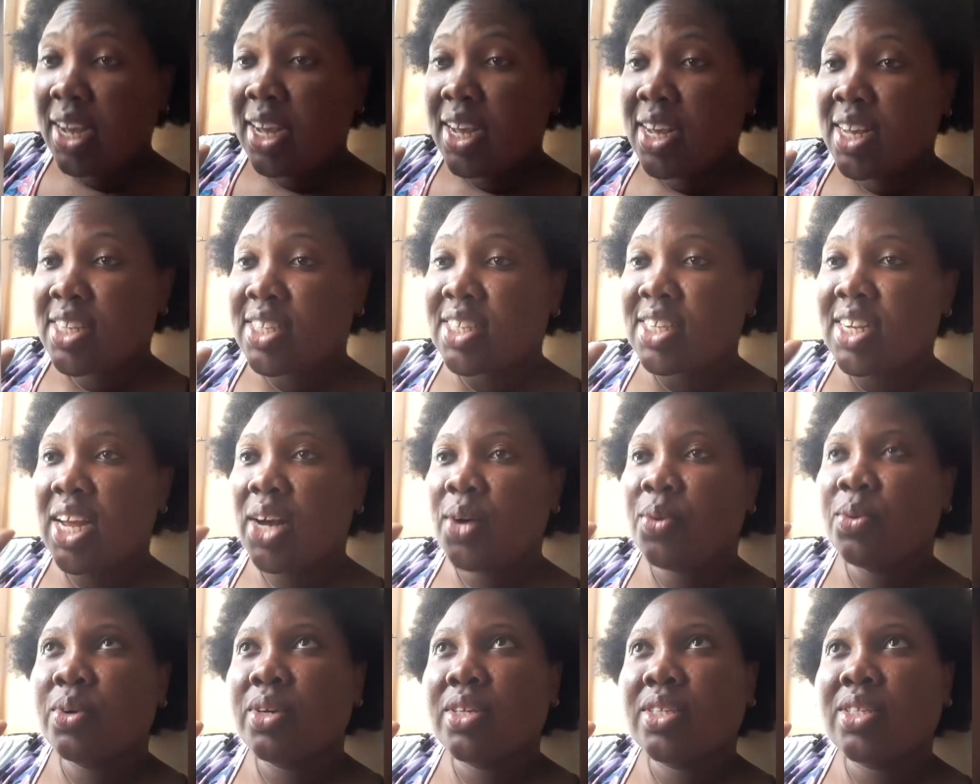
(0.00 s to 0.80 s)
So
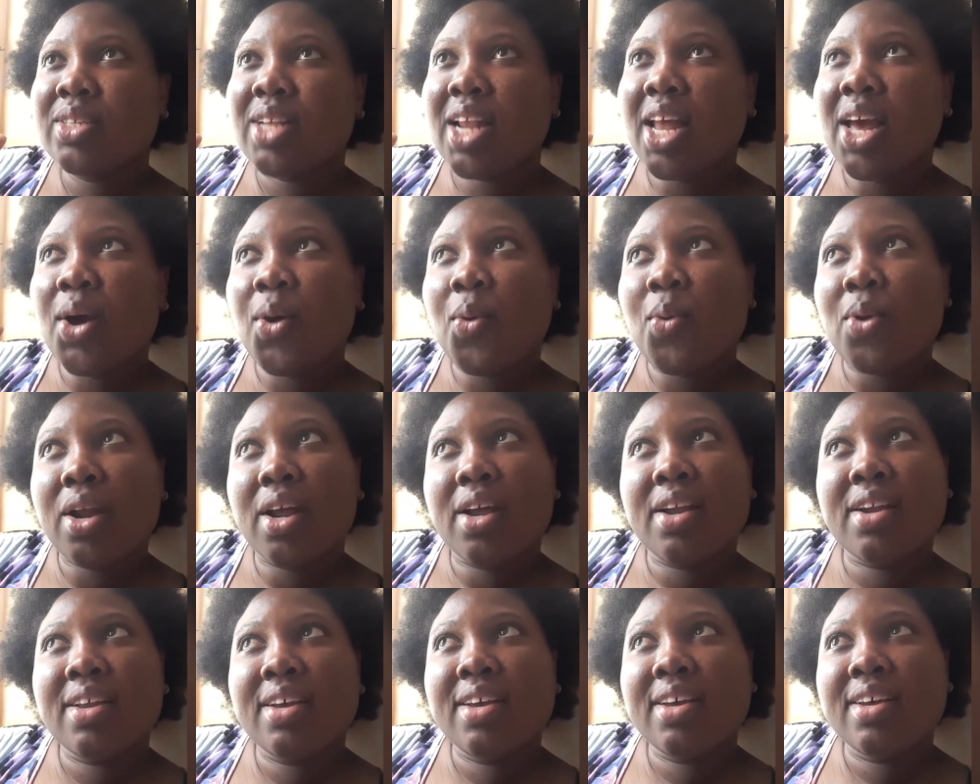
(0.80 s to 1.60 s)
that was like one
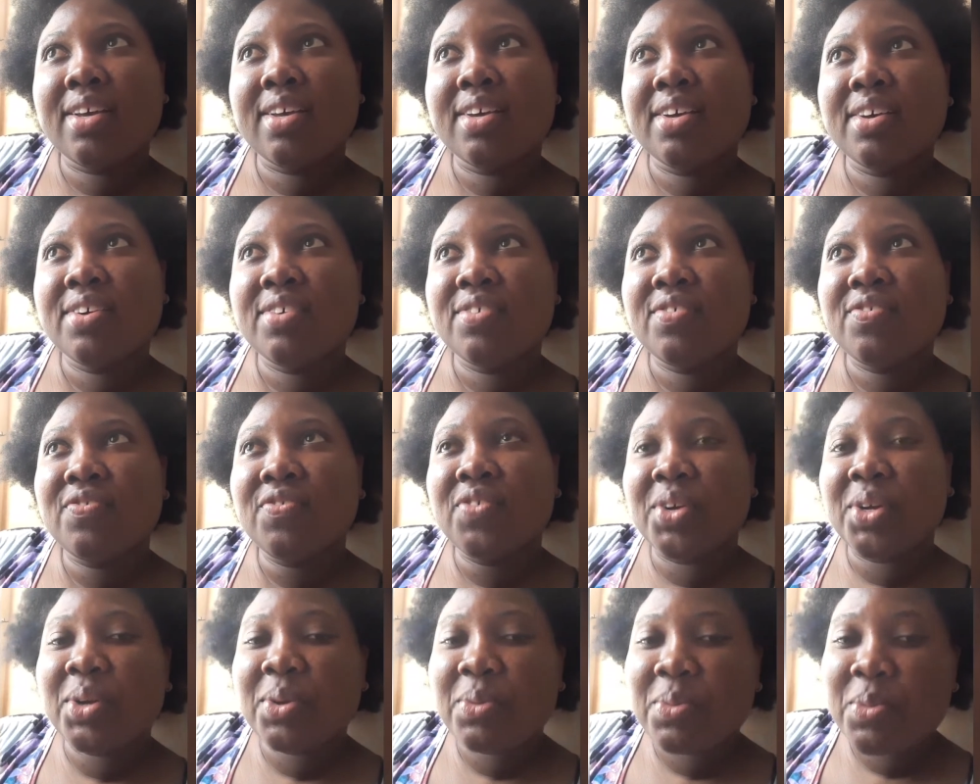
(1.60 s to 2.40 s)
of the
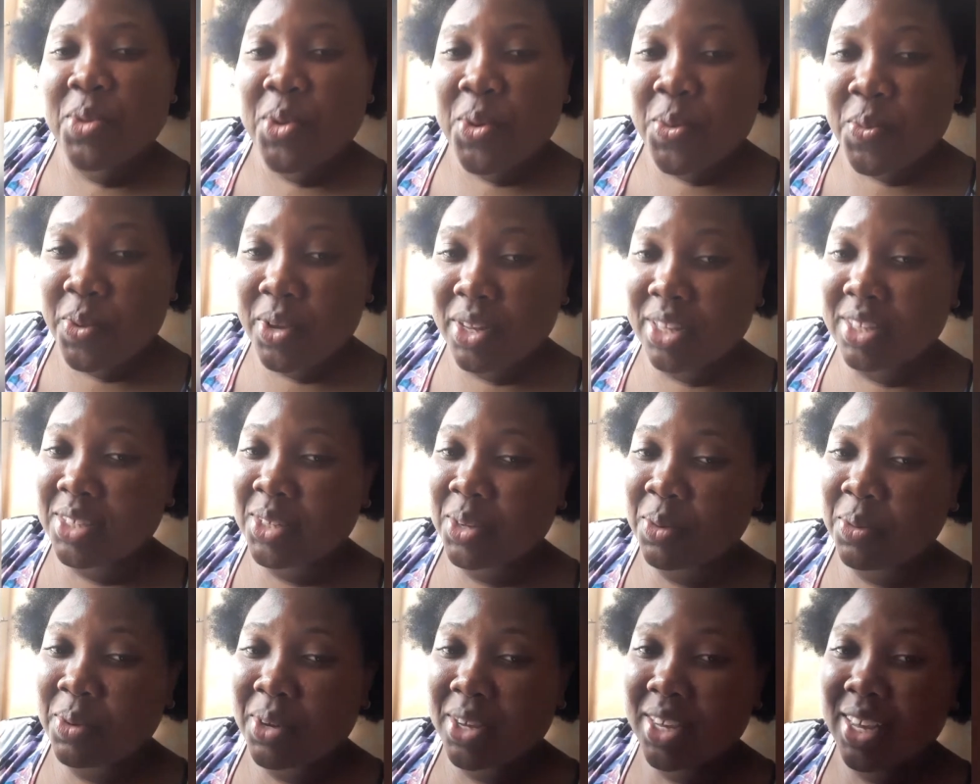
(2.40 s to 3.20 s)
funny moments
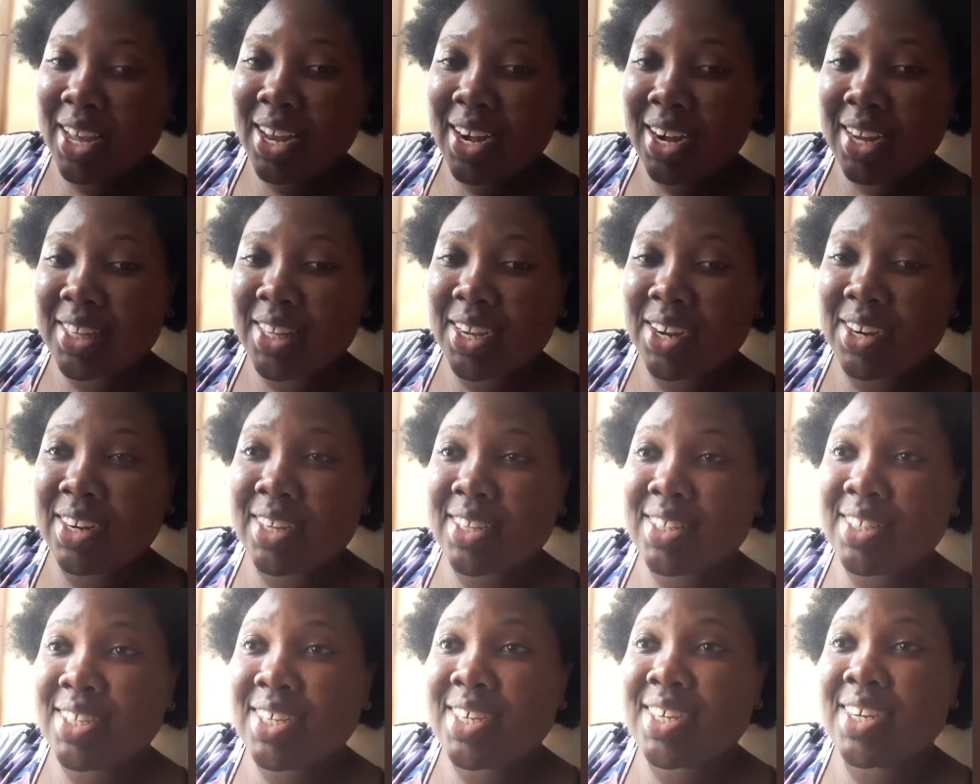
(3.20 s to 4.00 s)
that we can literally
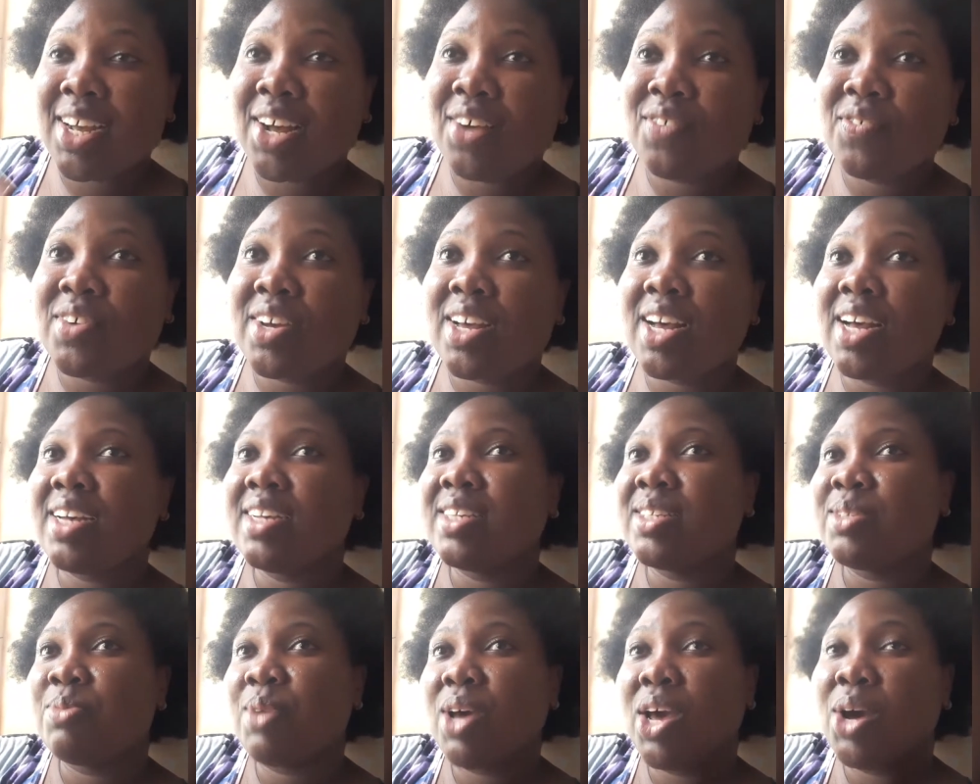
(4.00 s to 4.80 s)
think of,
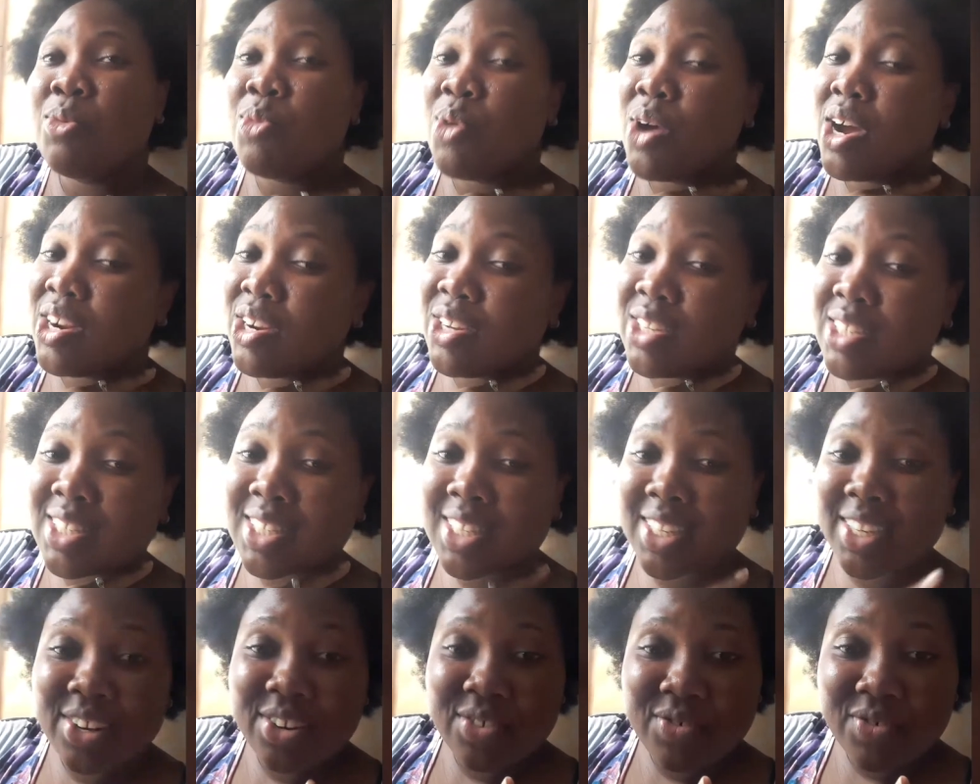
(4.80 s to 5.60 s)
because my boy no
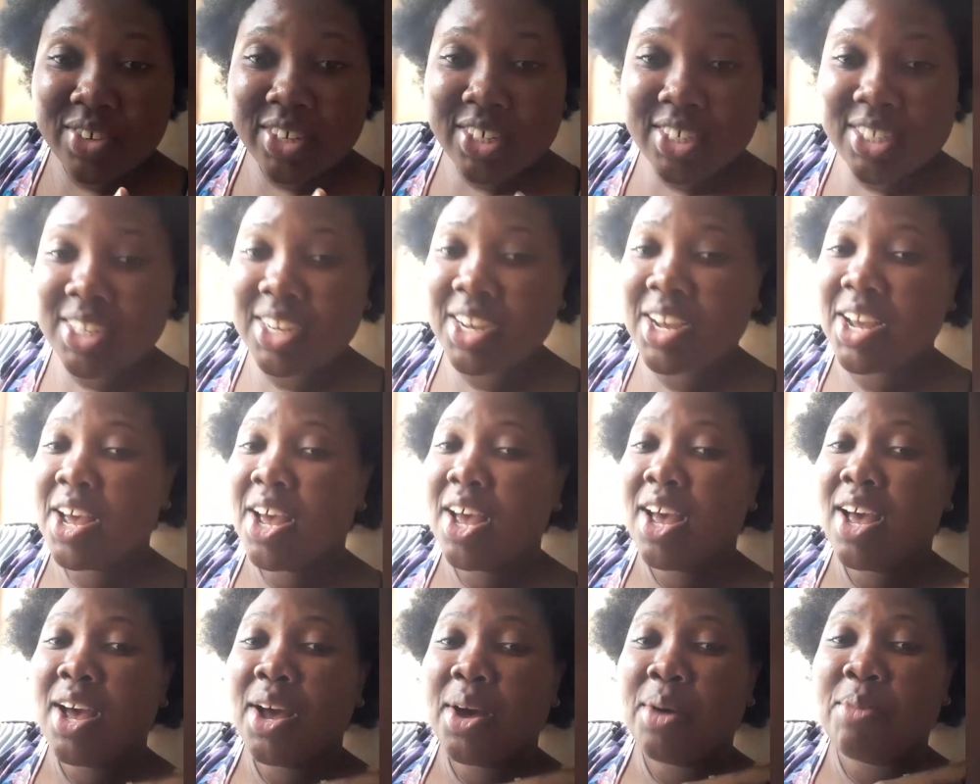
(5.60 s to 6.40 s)
scale fish,
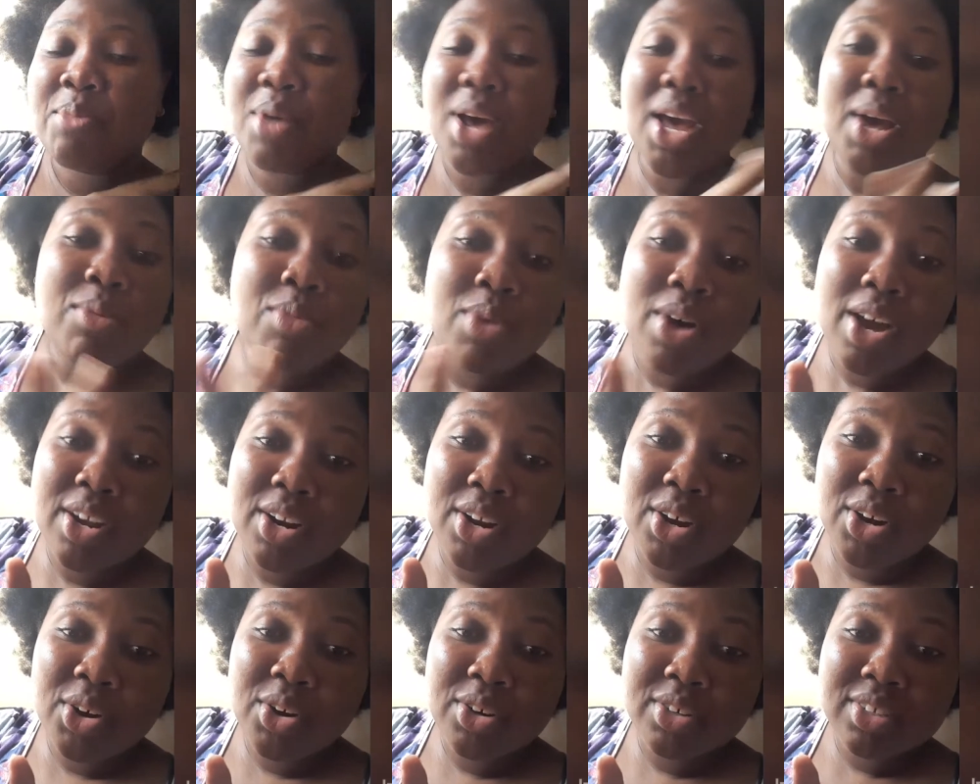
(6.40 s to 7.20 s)
my boy
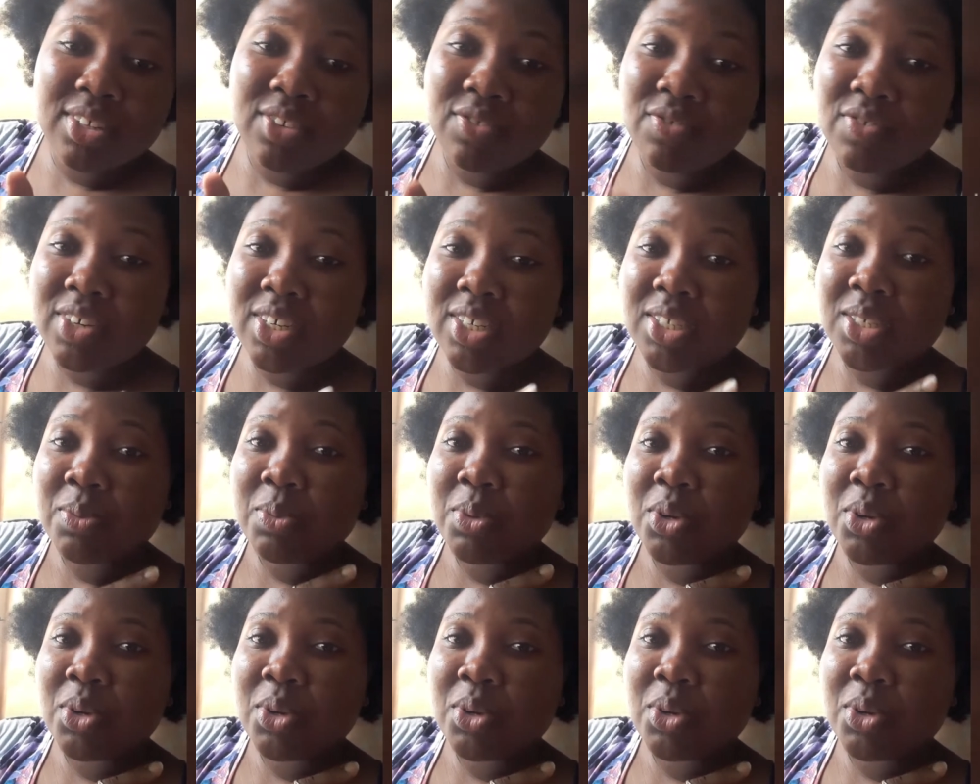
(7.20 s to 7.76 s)
no gutty fish.